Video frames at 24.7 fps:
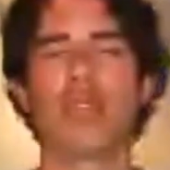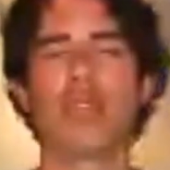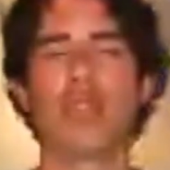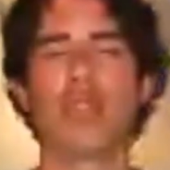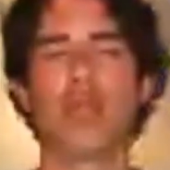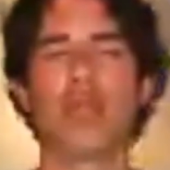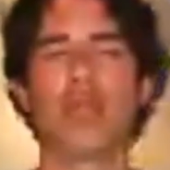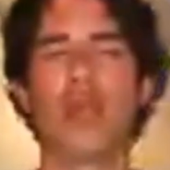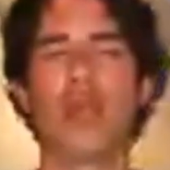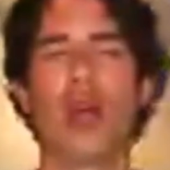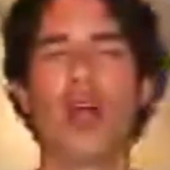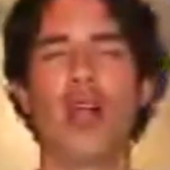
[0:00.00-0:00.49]
the
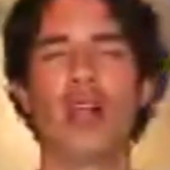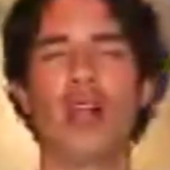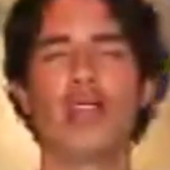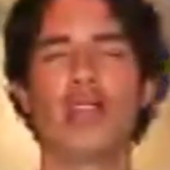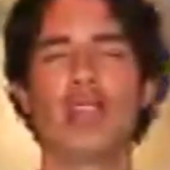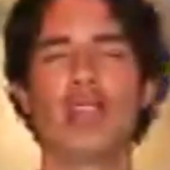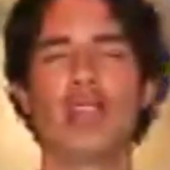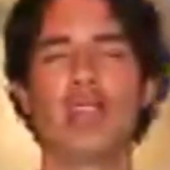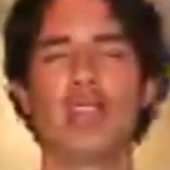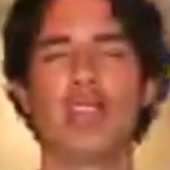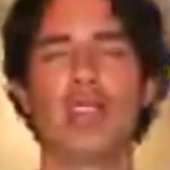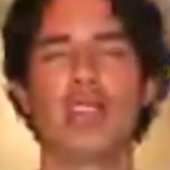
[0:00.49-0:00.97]

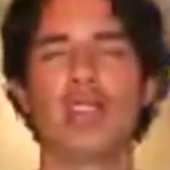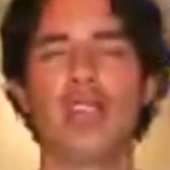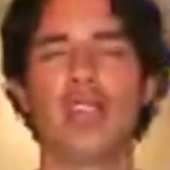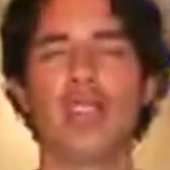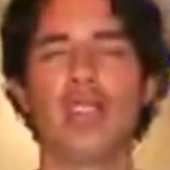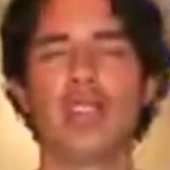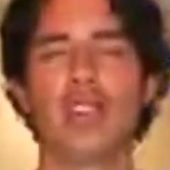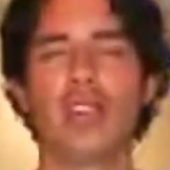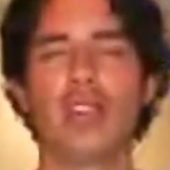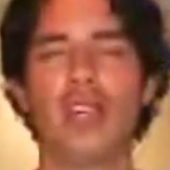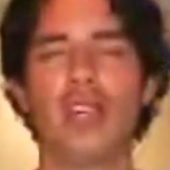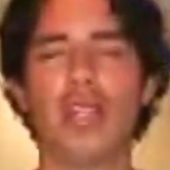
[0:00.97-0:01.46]
pulses
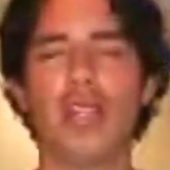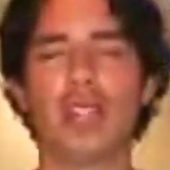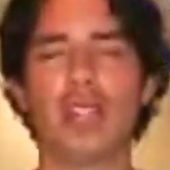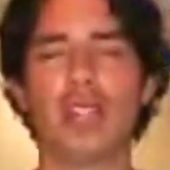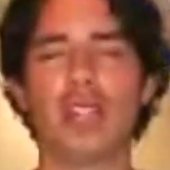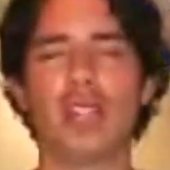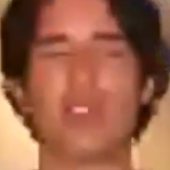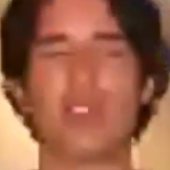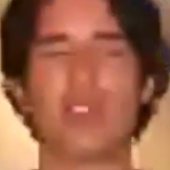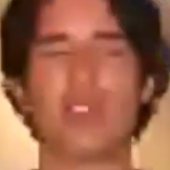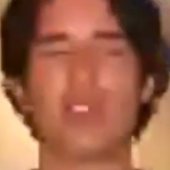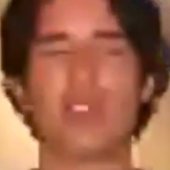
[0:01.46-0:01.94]
that connect
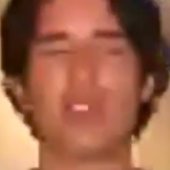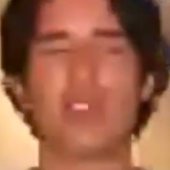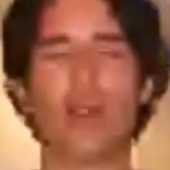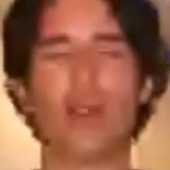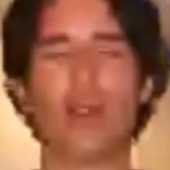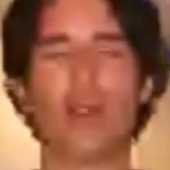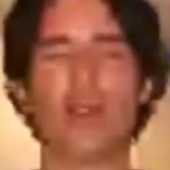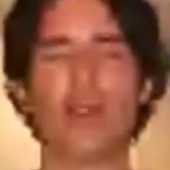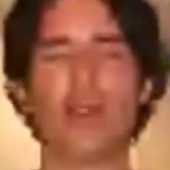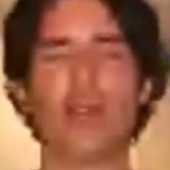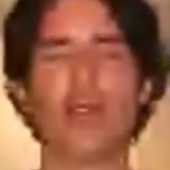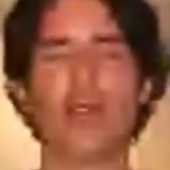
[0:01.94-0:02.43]
us all
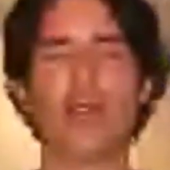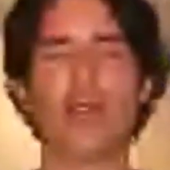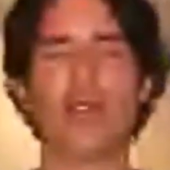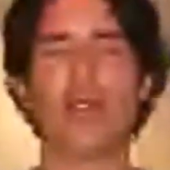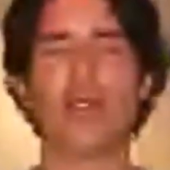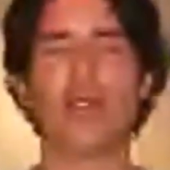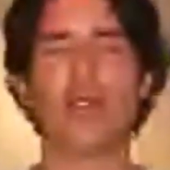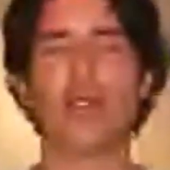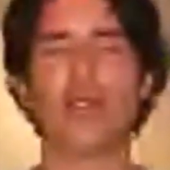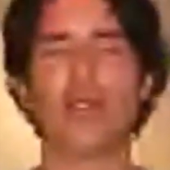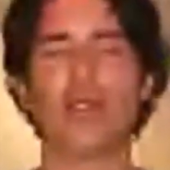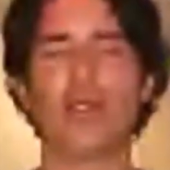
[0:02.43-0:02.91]

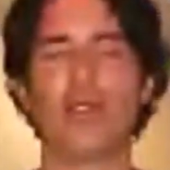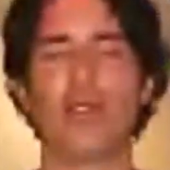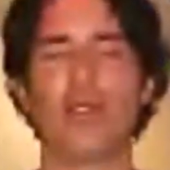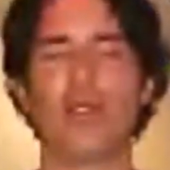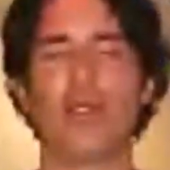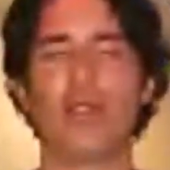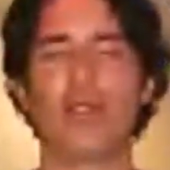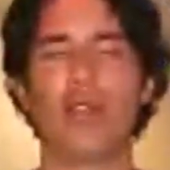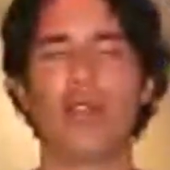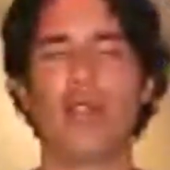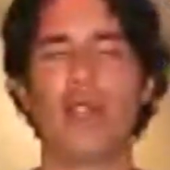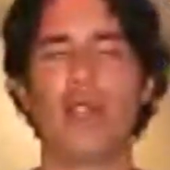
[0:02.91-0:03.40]

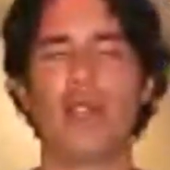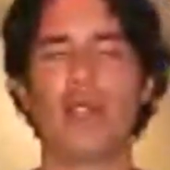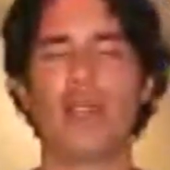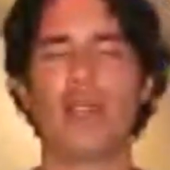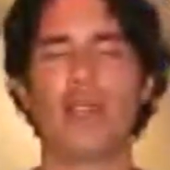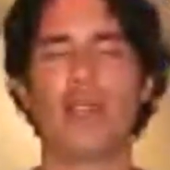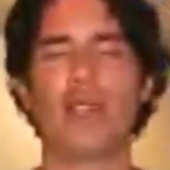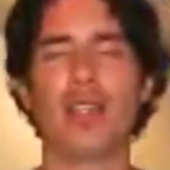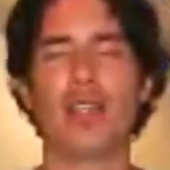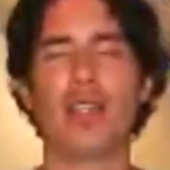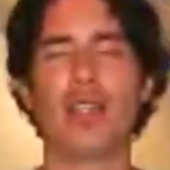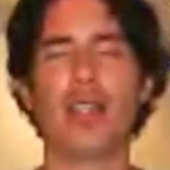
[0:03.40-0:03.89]
as
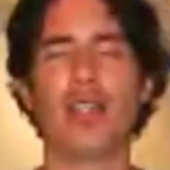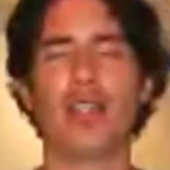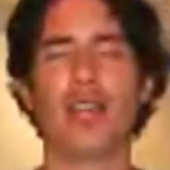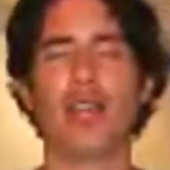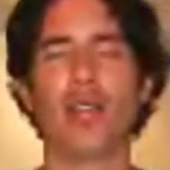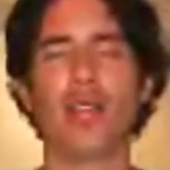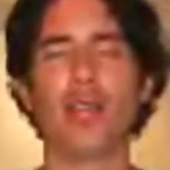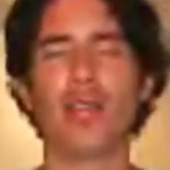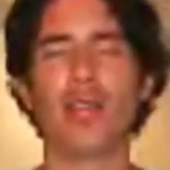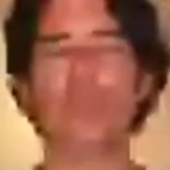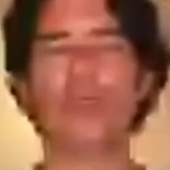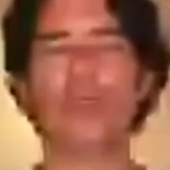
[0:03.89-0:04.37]
the
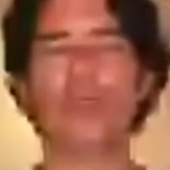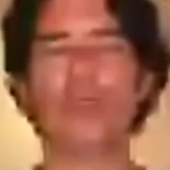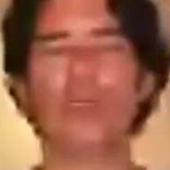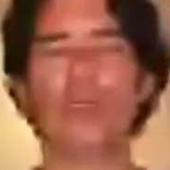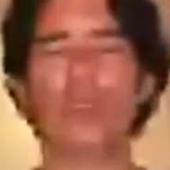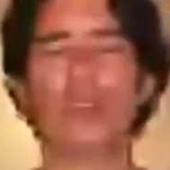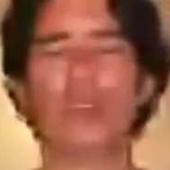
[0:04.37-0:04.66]
echoes.